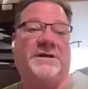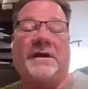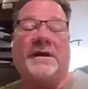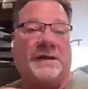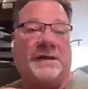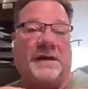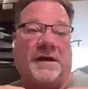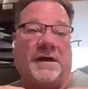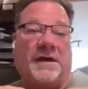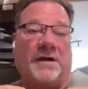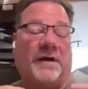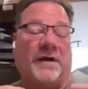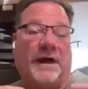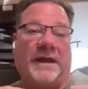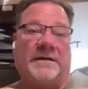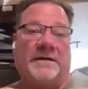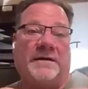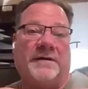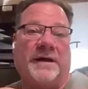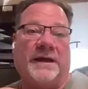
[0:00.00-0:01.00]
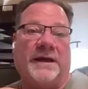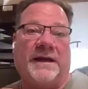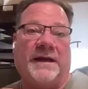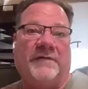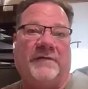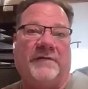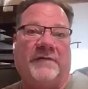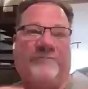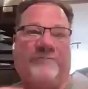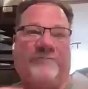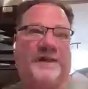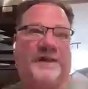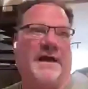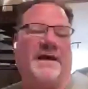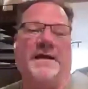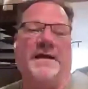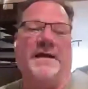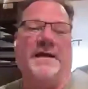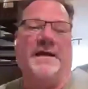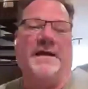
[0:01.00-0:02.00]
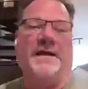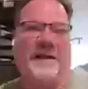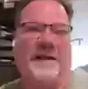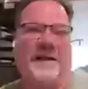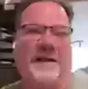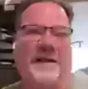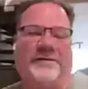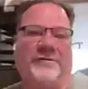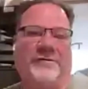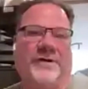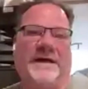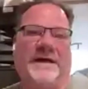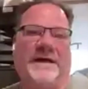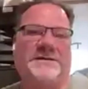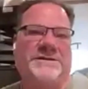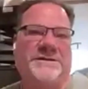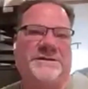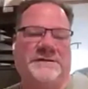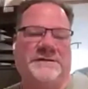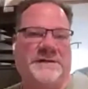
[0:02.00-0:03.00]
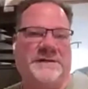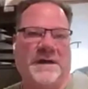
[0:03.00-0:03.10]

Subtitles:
and I feel like I'm in the right direction.